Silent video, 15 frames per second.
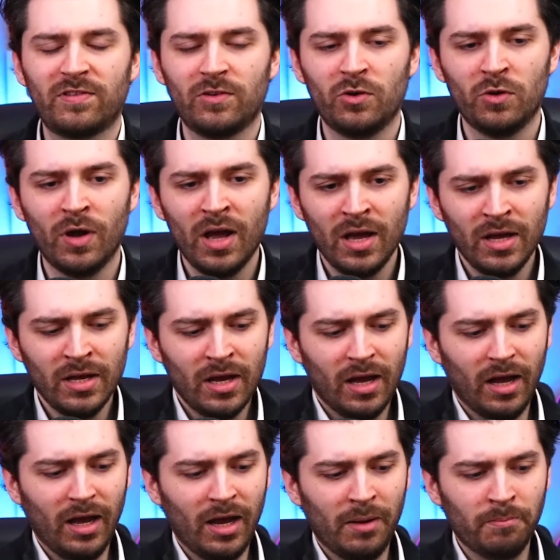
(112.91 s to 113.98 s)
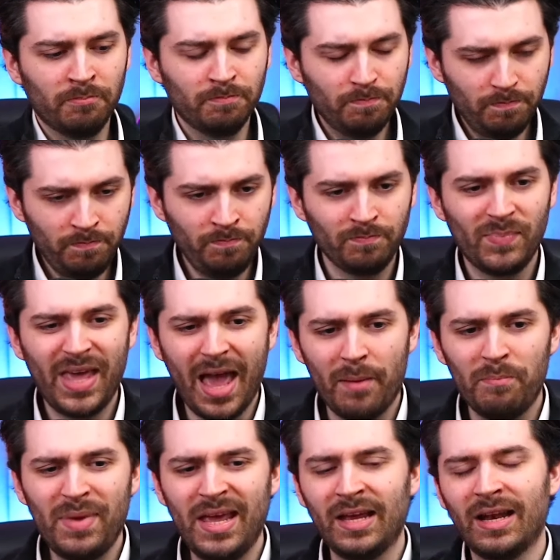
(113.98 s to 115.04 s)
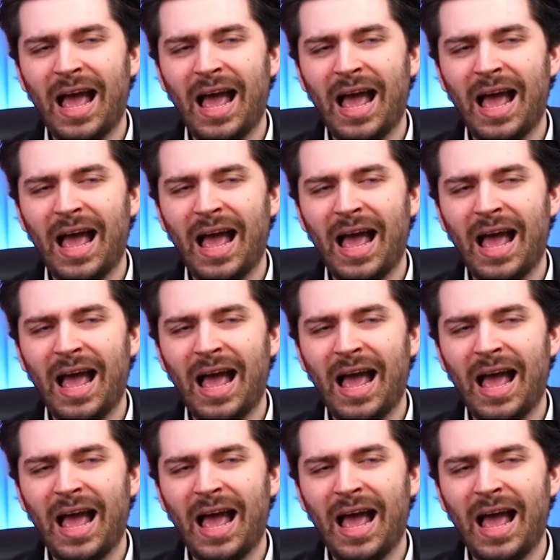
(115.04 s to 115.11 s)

to yeah, mean.